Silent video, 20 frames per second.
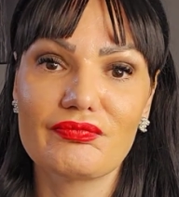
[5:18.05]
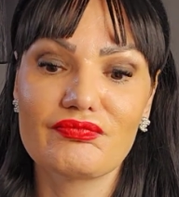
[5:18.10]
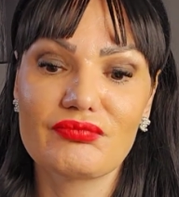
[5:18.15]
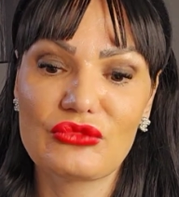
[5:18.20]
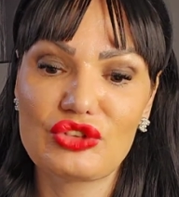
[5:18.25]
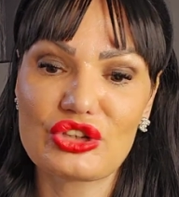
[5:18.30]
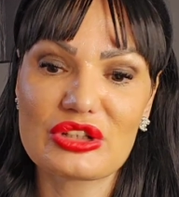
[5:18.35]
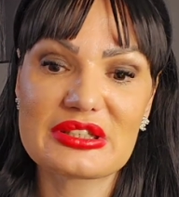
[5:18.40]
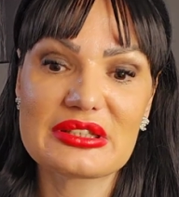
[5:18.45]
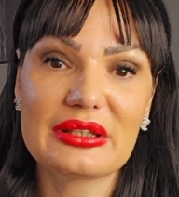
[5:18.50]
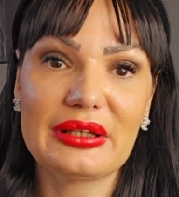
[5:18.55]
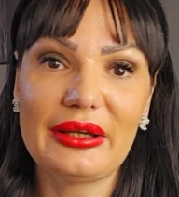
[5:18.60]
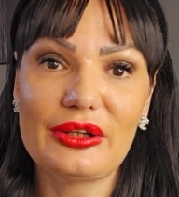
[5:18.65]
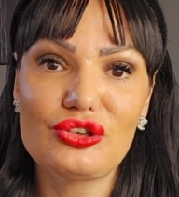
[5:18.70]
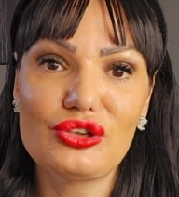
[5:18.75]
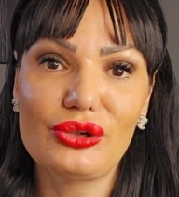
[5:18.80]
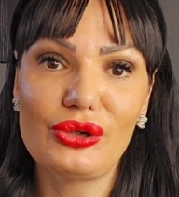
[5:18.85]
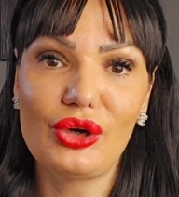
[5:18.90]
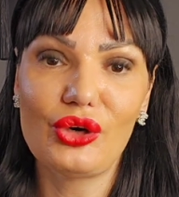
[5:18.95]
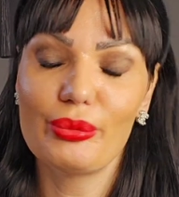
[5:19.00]
Just to
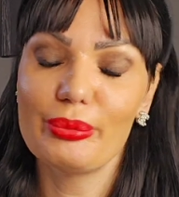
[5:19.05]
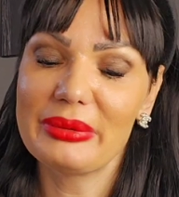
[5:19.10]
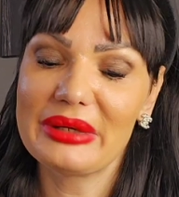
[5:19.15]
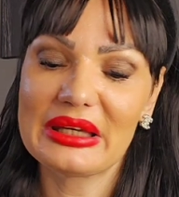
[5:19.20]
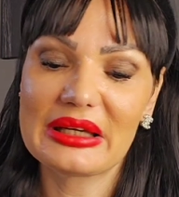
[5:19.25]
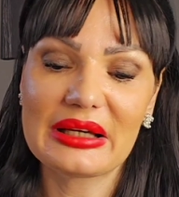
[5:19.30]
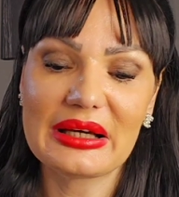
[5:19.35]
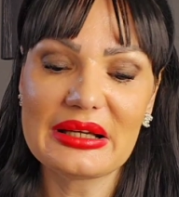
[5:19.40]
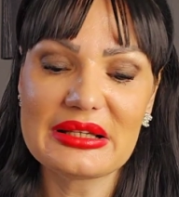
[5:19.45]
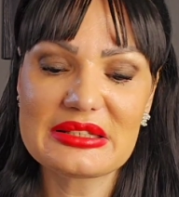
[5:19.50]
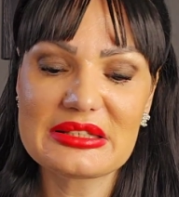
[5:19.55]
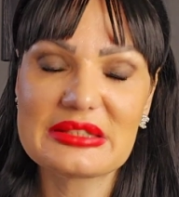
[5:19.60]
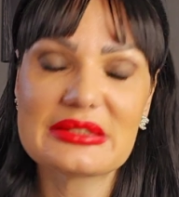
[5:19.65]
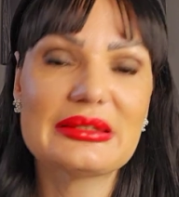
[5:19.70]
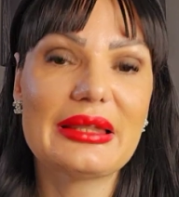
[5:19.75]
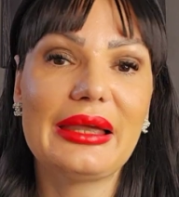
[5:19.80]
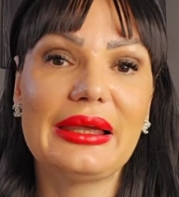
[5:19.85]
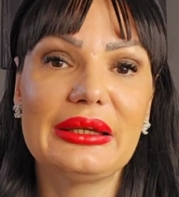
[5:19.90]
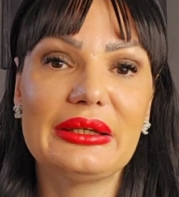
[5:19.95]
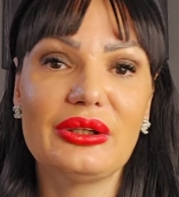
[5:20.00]
let you know, because
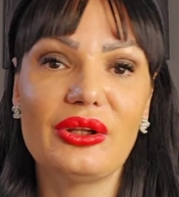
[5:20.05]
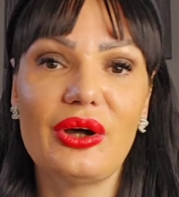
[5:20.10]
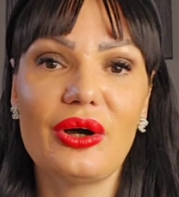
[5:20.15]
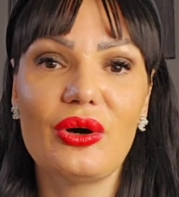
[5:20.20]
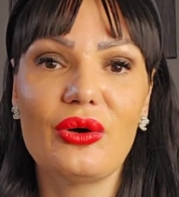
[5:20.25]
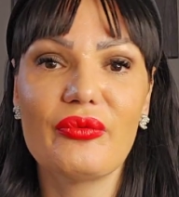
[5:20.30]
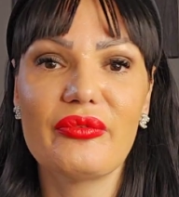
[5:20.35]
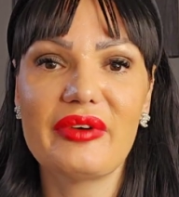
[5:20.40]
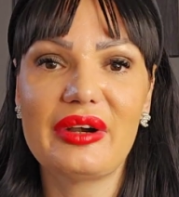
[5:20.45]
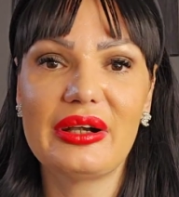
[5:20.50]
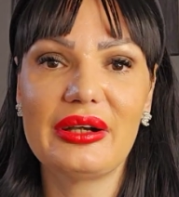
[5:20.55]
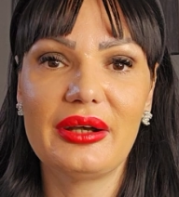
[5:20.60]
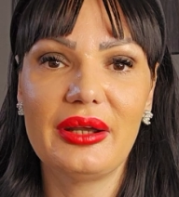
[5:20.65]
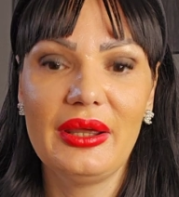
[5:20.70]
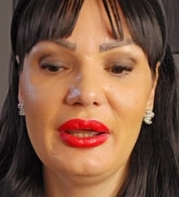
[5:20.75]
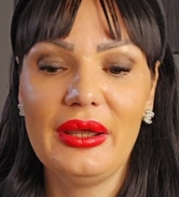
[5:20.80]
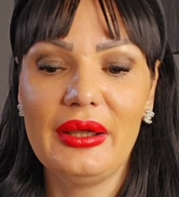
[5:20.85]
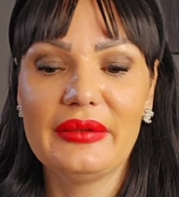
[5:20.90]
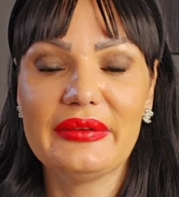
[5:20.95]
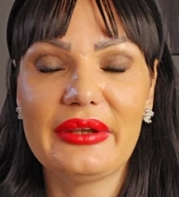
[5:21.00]
they know where
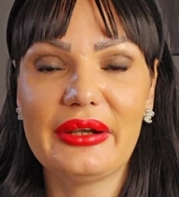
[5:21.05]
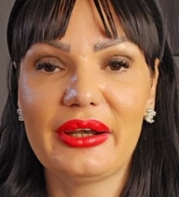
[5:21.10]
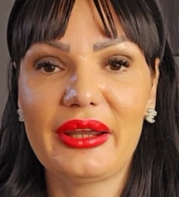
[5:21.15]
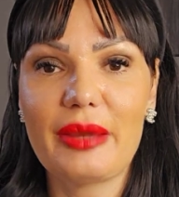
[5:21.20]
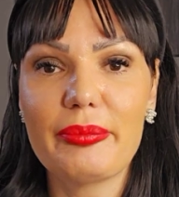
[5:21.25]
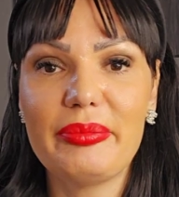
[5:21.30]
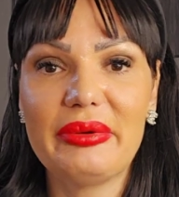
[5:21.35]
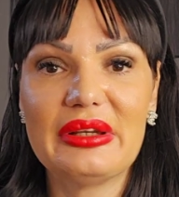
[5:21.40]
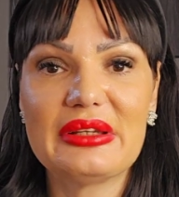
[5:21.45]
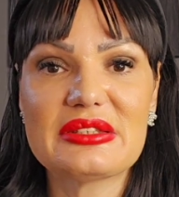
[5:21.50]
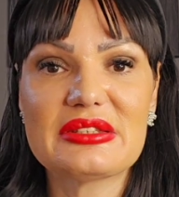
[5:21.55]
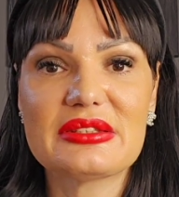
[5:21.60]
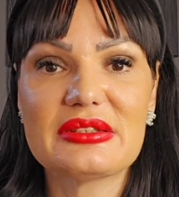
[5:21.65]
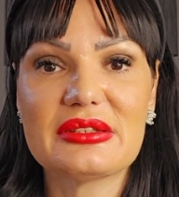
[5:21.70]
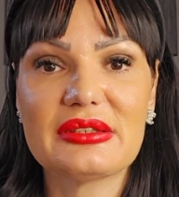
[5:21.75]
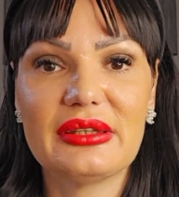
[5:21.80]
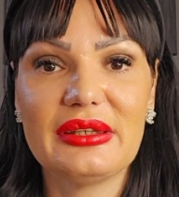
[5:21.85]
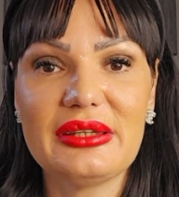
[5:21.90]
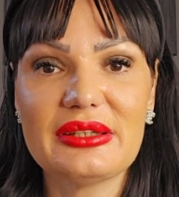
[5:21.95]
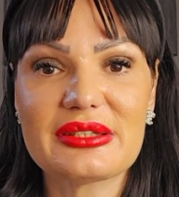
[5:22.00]
their
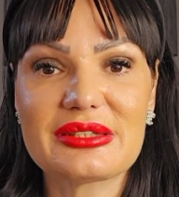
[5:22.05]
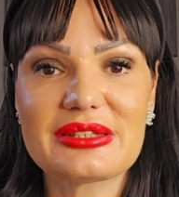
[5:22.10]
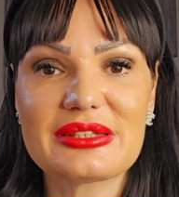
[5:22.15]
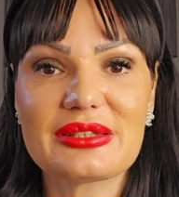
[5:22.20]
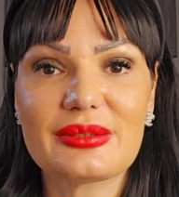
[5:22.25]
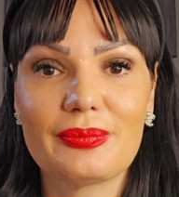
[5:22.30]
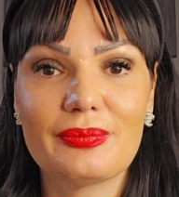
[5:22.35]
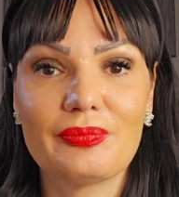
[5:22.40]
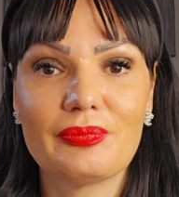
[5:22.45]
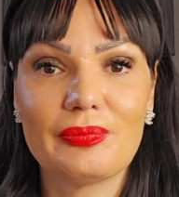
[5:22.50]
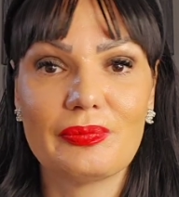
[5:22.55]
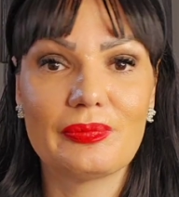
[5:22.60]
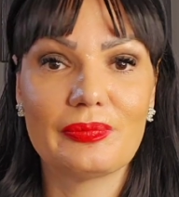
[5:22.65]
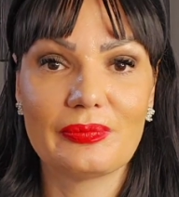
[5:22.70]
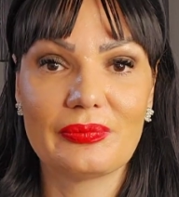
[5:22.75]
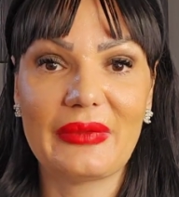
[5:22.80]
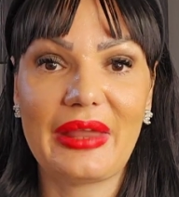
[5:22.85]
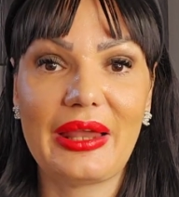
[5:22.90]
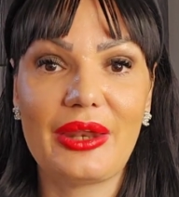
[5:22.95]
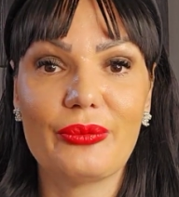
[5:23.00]
happiness is
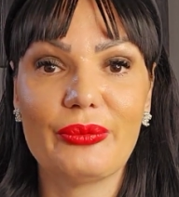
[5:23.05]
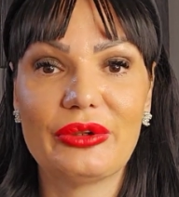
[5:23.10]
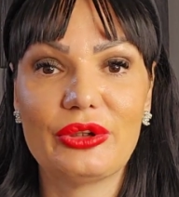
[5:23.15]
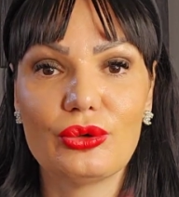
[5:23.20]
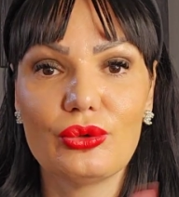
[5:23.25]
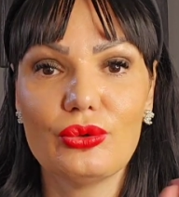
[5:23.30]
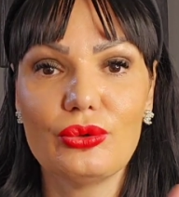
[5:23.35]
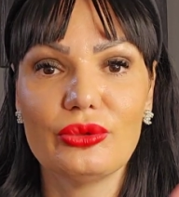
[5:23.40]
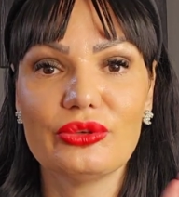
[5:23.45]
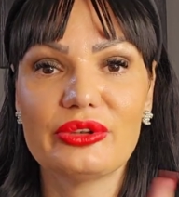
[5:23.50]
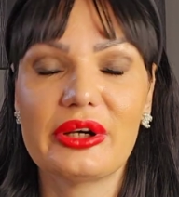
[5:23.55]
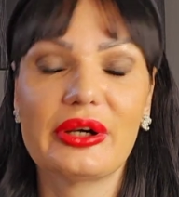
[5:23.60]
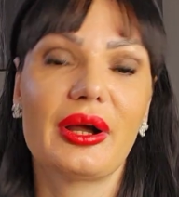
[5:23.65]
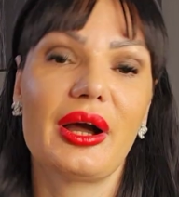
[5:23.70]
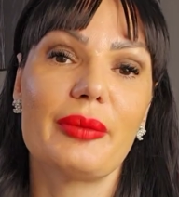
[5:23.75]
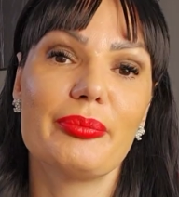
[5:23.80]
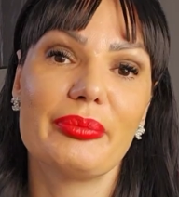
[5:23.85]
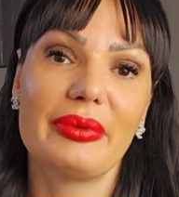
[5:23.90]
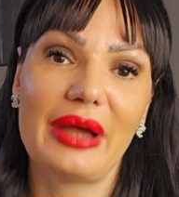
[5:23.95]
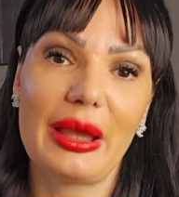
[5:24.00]
and with who their
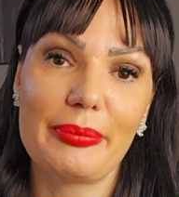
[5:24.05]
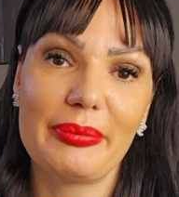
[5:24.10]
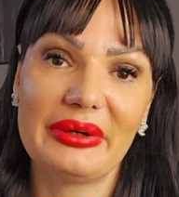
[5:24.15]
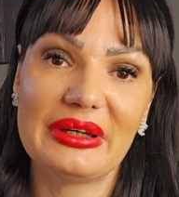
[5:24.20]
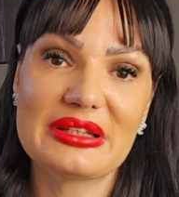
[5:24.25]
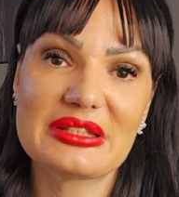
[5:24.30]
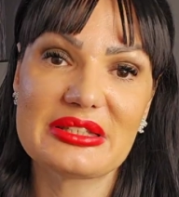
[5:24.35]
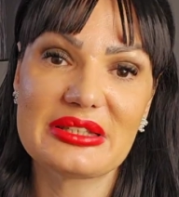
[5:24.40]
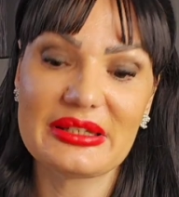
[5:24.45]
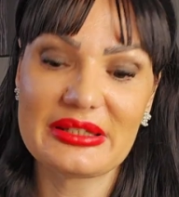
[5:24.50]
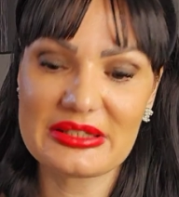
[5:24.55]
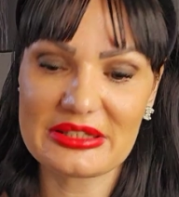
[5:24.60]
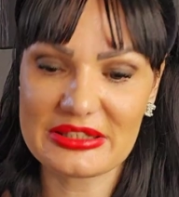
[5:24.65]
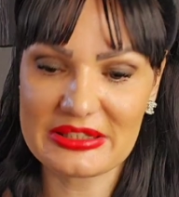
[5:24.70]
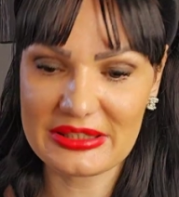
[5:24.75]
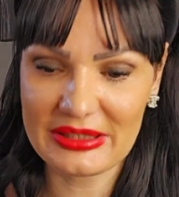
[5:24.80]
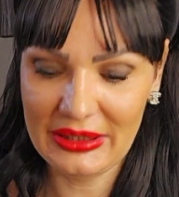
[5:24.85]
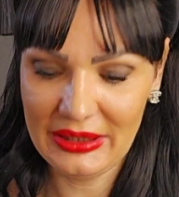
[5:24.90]
happiness is.